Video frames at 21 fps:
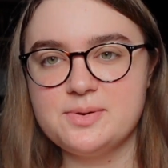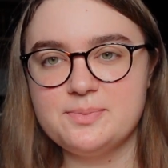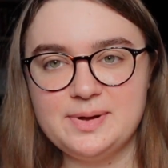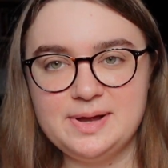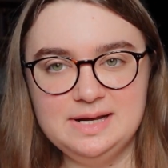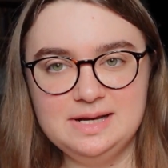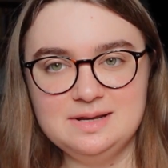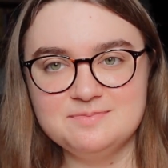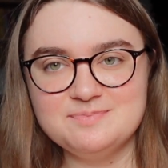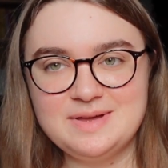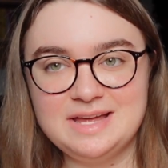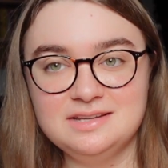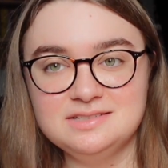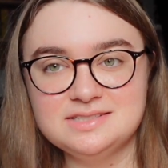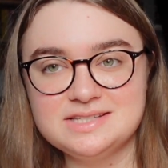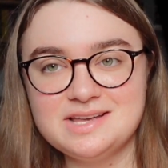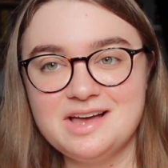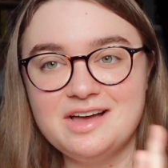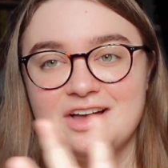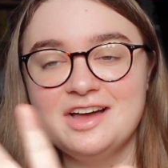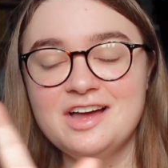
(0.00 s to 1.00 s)
by Lynn
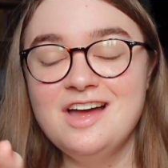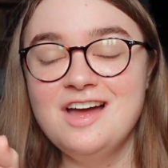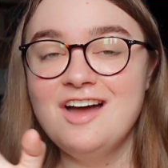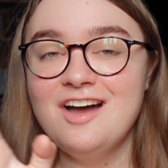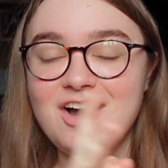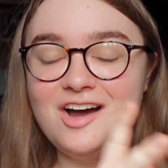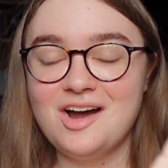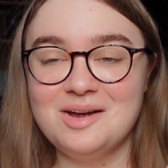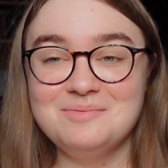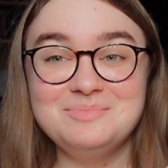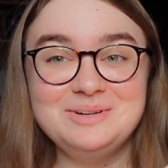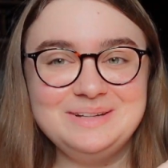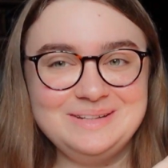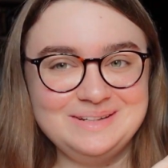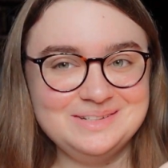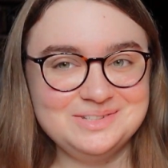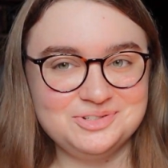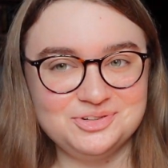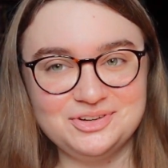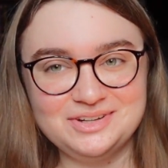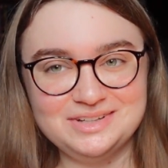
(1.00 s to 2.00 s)
Painter. I'm really
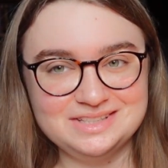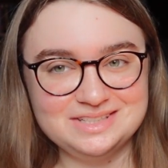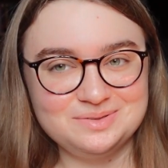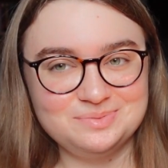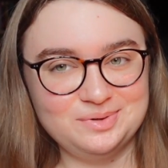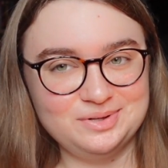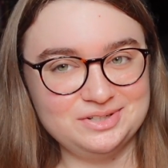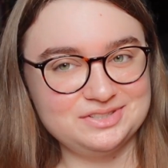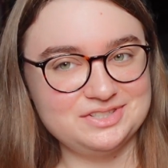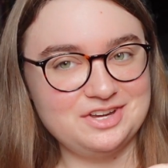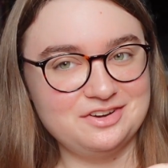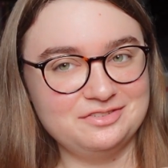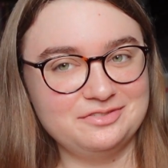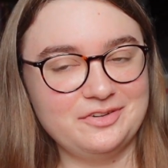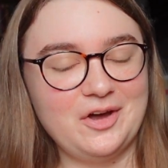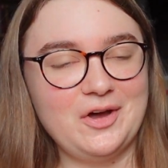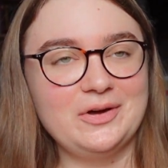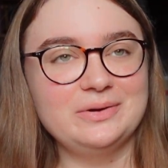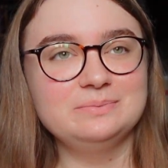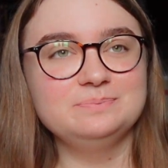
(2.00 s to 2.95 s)
enjoying this book so far.